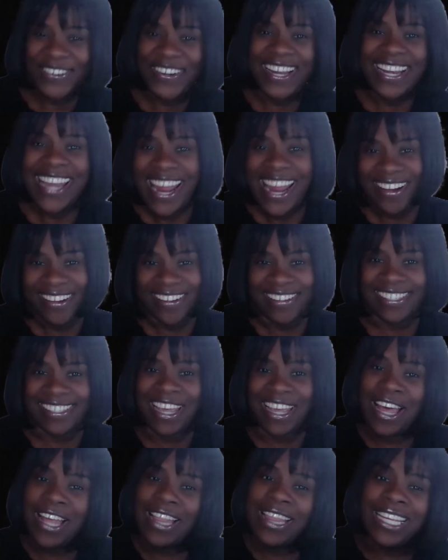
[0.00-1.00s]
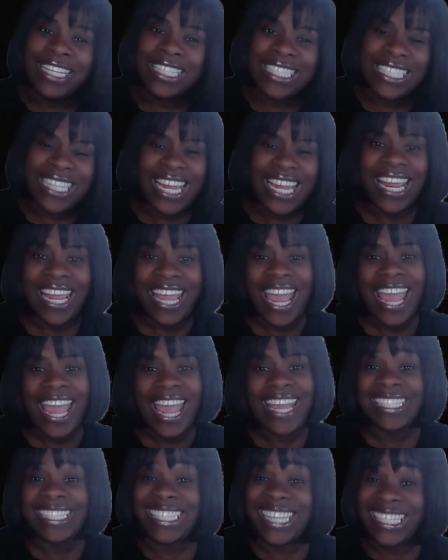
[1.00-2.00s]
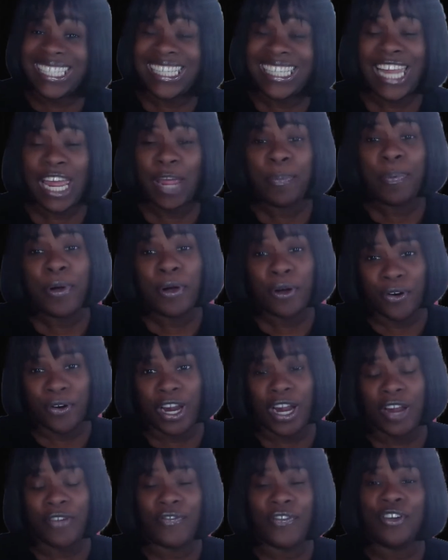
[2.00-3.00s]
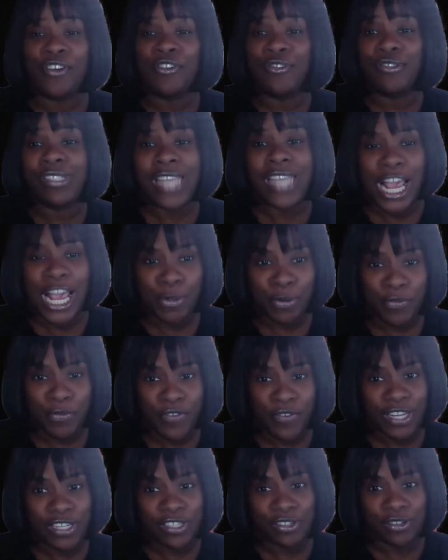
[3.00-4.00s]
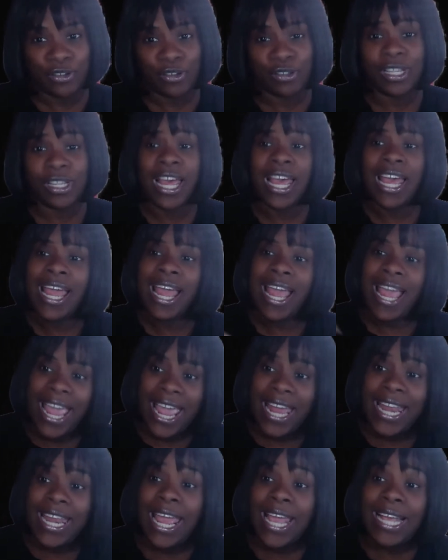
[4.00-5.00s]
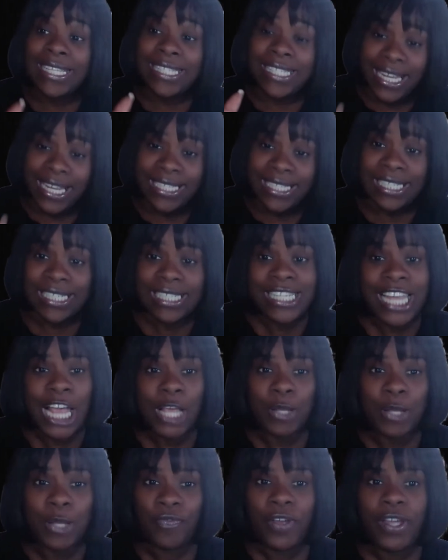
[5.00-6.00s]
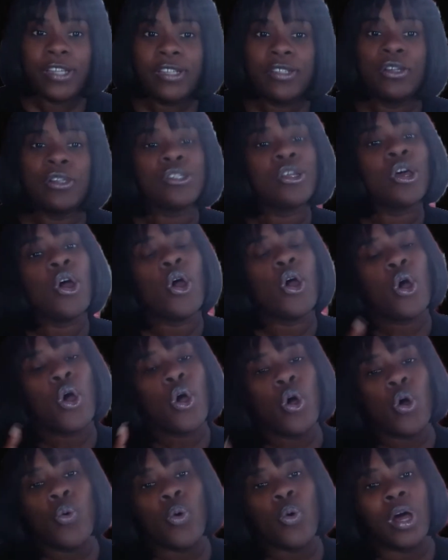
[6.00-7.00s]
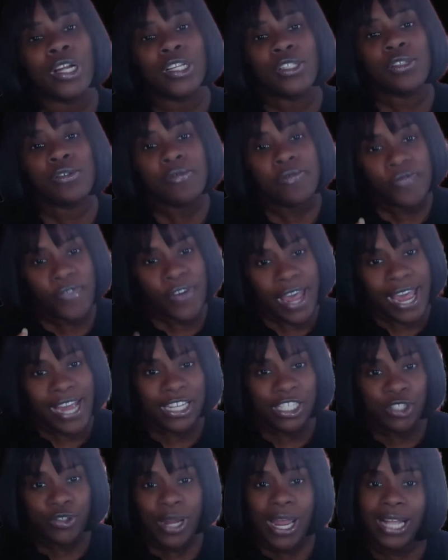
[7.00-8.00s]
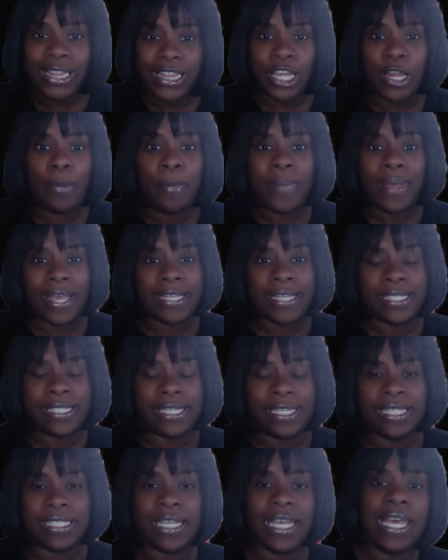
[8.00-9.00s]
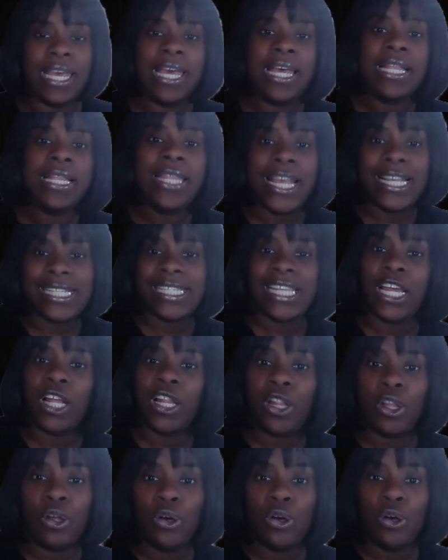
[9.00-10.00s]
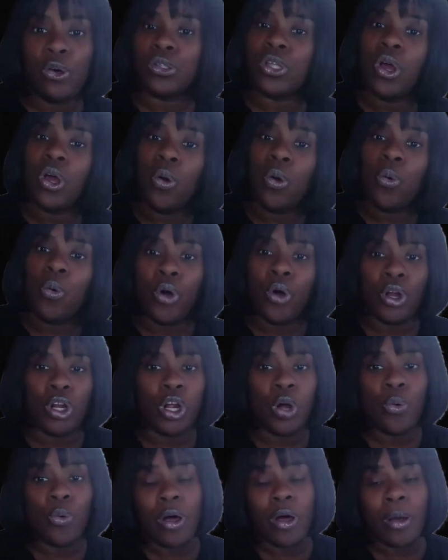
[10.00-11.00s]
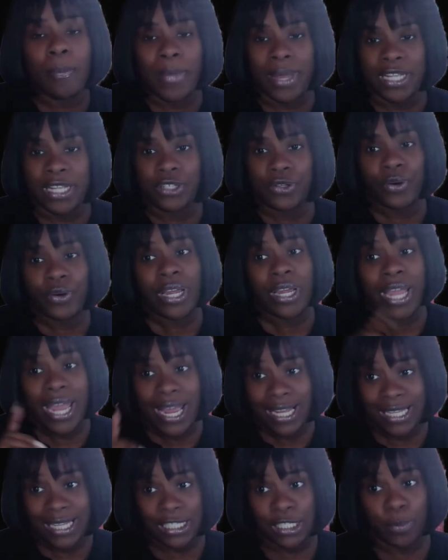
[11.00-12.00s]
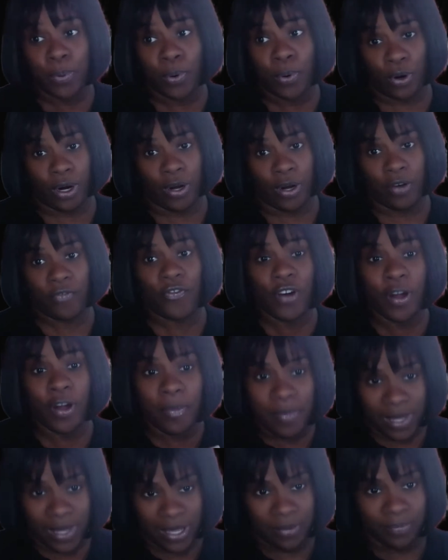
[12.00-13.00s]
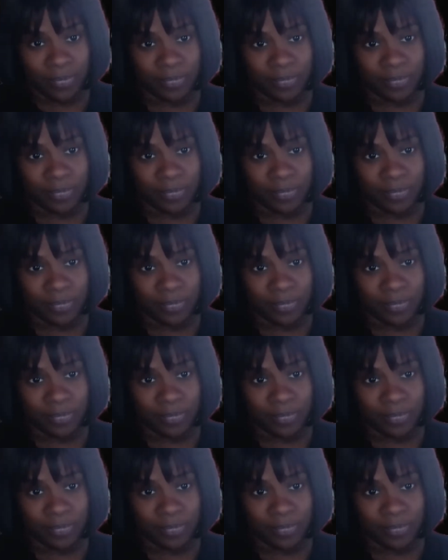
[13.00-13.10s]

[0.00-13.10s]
announce the 10K and 60-day program for new tax professionals and existing tax professionals who want to fast track their business. This includes one-on-one mentoring and support from me.